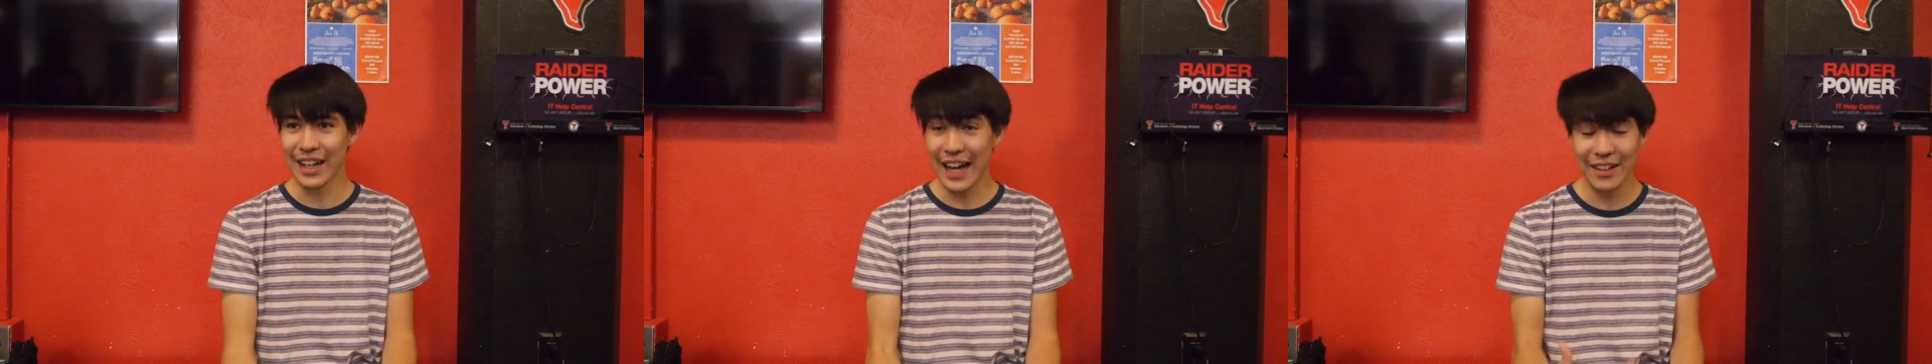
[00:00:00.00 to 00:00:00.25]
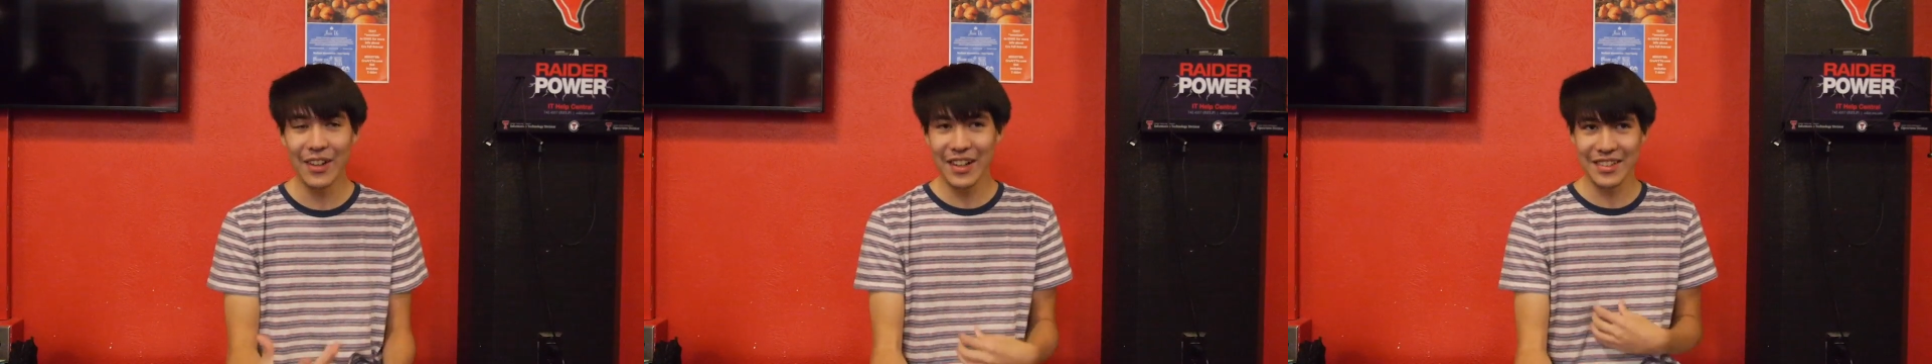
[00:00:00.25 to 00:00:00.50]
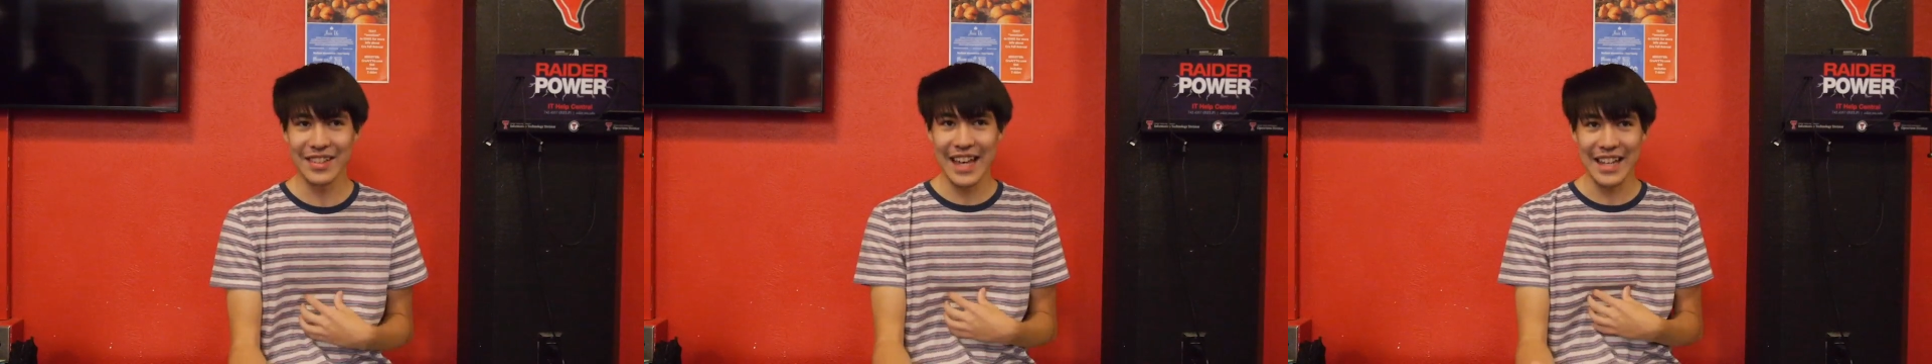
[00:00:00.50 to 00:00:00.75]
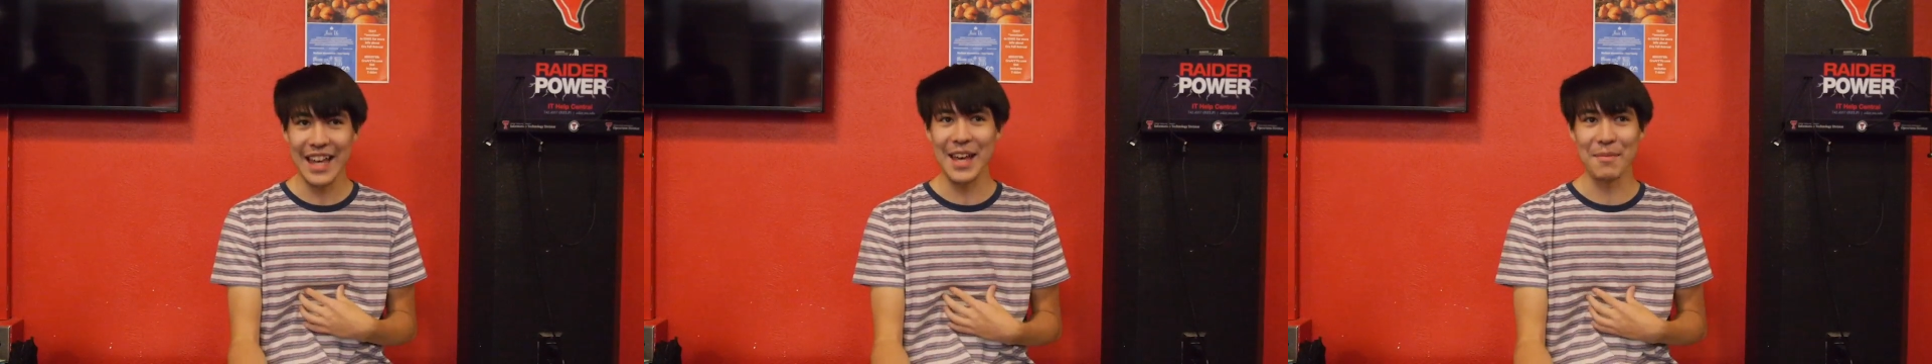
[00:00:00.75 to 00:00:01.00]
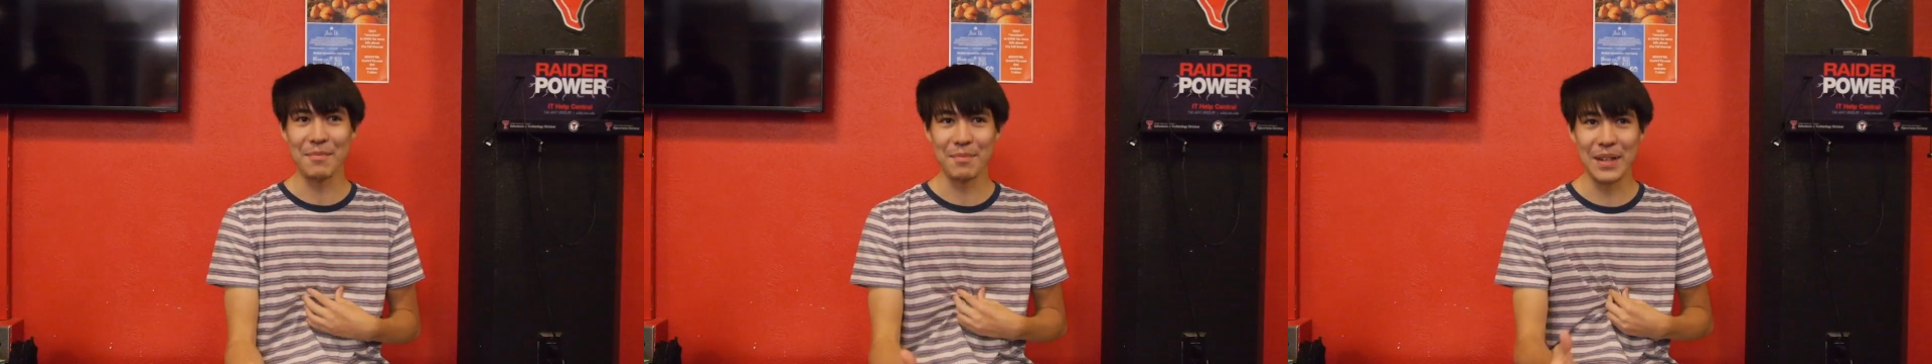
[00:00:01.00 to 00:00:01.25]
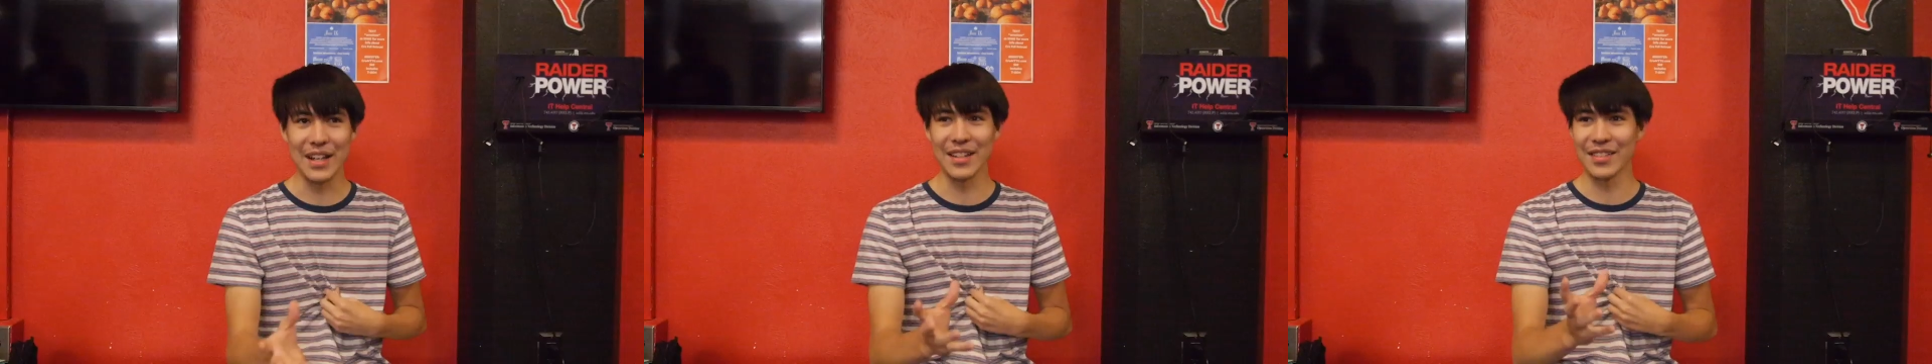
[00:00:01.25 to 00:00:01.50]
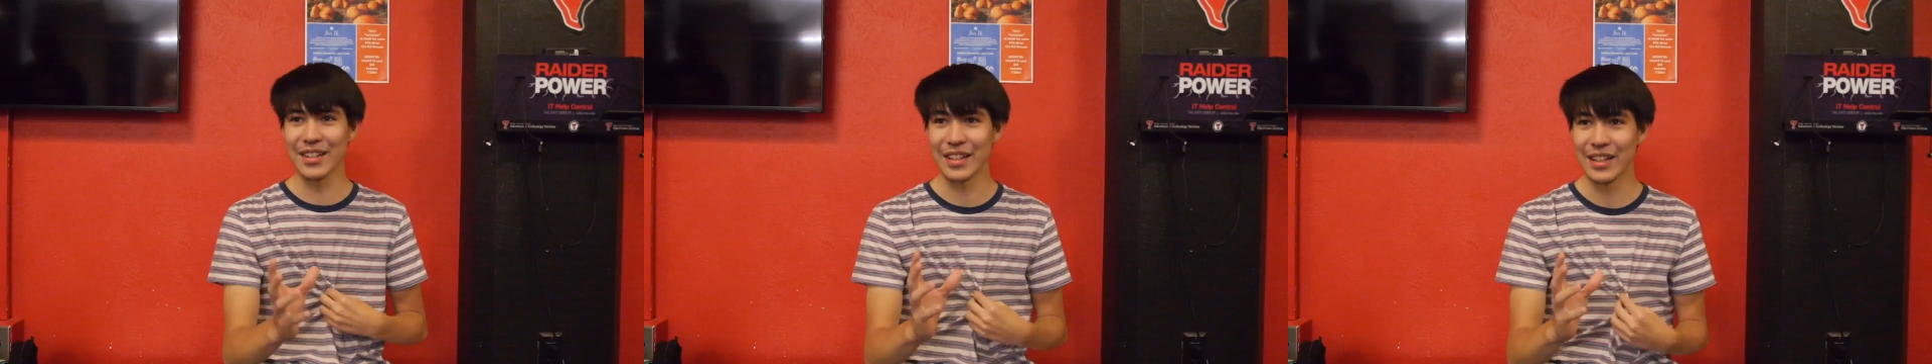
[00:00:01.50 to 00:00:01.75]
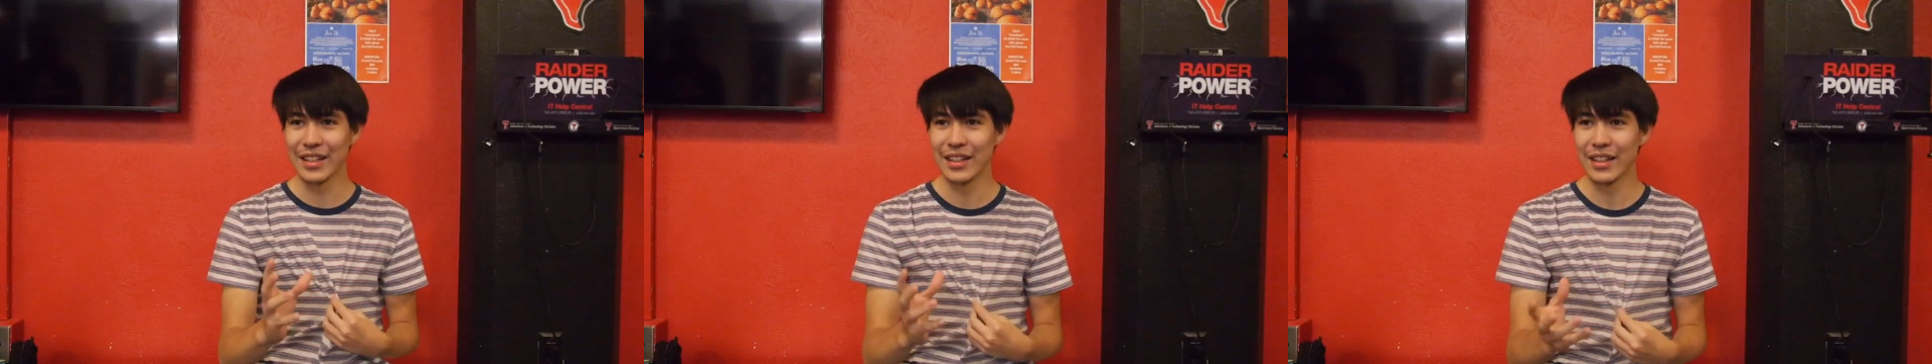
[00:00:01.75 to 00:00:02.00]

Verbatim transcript: I lost that game. Are oh, you because took one L.